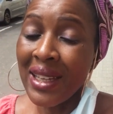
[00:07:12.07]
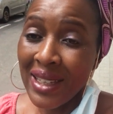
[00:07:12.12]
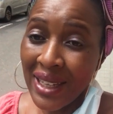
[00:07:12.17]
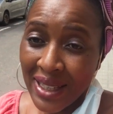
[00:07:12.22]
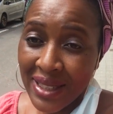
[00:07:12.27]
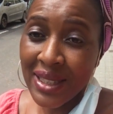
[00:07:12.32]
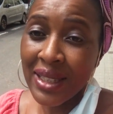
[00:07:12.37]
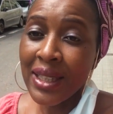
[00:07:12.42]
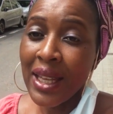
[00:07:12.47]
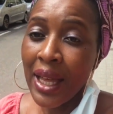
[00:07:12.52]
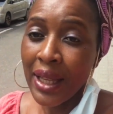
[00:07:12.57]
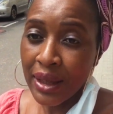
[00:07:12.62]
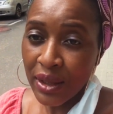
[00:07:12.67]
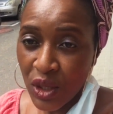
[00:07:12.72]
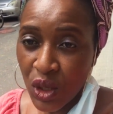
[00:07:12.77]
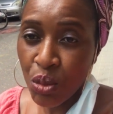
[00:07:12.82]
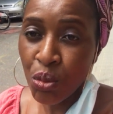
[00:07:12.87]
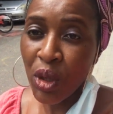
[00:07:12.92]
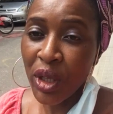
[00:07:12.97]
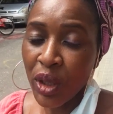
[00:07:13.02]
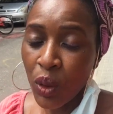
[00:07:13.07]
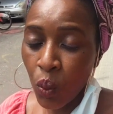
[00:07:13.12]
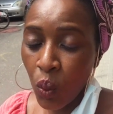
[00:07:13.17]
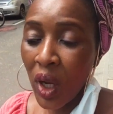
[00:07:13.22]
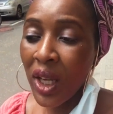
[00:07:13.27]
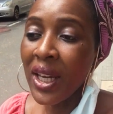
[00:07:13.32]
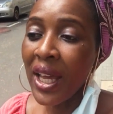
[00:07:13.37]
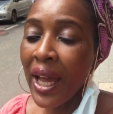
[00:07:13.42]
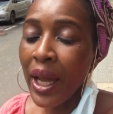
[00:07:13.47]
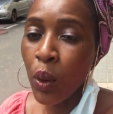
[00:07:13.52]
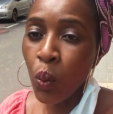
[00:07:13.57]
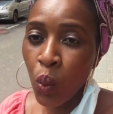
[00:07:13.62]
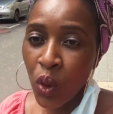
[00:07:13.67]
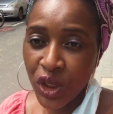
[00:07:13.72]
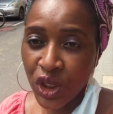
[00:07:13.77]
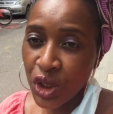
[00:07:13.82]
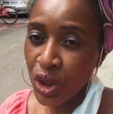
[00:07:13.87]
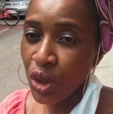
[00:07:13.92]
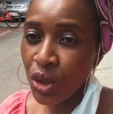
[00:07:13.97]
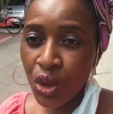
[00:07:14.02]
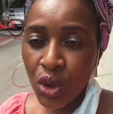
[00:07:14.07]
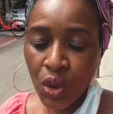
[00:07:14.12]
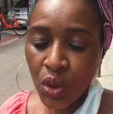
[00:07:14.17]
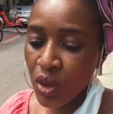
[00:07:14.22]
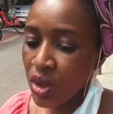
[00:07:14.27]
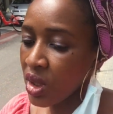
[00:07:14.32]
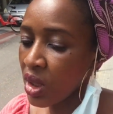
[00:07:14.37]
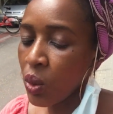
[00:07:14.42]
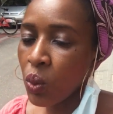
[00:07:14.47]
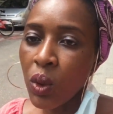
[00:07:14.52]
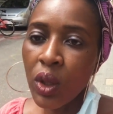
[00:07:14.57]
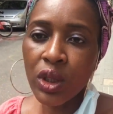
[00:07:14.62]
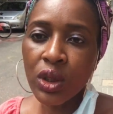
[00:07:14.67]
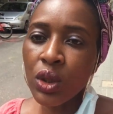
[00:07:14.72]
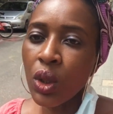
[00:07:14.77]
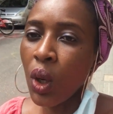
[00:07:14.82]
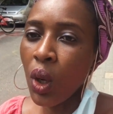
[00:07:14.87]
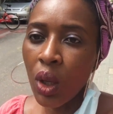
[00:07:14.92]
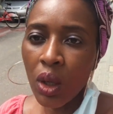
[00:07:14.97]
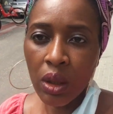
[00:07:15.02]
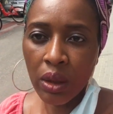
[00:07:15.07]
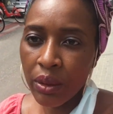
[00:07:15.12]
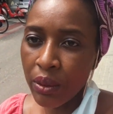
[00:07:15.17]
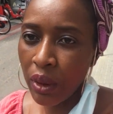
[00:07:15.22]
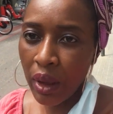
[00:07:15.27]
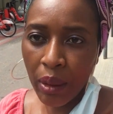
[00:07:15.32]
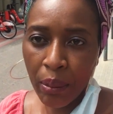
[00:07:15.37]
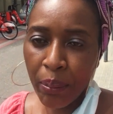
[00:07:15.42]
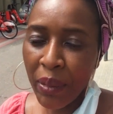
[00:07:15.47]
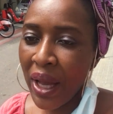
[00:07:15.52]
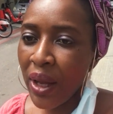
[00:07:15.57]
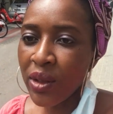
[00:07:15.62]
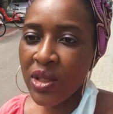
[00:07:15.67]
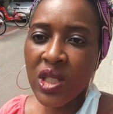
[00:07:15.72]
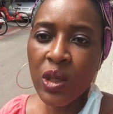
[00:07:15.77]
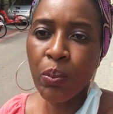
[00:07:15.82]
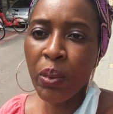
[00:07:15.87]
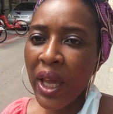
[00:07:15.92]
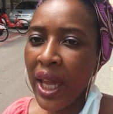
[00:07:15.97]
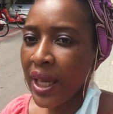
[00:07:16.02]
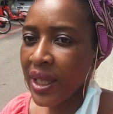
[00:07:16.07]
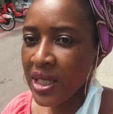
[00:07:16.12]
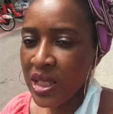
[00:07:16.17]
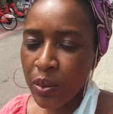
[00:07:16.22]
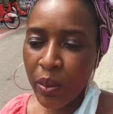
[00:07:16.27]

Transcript: yesterday and this morning, when I watched the news, it was all about Spain,